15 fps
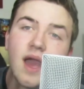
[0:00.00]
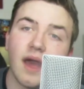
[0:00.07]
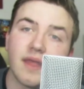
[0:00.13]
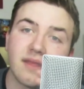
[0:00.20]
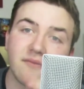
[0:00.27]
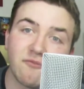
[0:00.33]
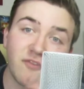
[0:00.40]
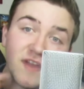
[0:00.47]
and
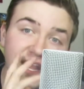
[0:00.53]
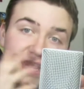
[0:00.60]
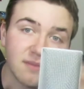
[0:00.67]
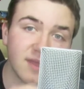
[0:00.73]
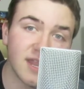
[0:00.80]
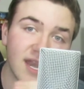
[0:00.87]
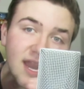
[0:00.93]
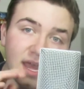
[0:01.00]
then fade
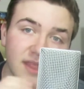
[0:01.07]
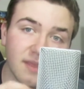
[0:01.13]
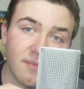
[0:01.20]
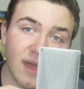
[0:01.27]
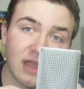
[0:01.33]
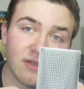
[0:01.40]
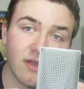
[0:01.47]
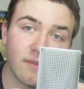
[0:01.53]
them in and out of the
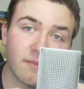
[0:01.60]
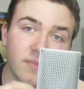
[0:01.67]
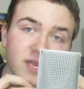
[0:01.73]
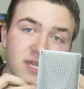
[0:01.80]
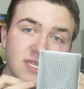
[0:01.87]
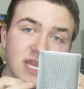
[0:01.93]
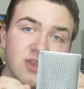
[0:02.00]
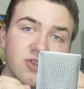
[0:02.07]
background,
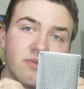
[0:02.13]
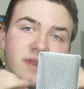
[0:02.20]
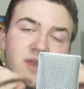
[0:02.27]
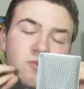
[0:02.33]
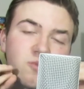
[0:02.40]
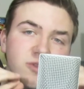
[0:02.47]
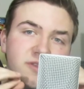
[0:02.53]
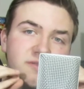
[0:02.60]
because they normally
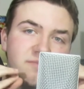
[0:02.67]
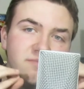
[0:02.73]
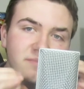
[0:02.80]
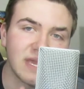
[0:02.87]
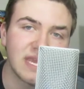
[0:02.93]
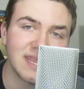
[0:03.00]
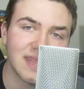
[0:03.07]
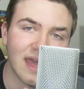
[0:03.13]
wouldn't
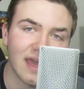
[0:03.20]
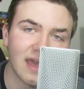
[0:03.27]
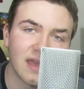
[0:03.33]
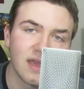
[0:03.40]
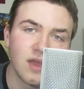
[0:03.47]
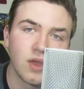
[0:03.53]
be there.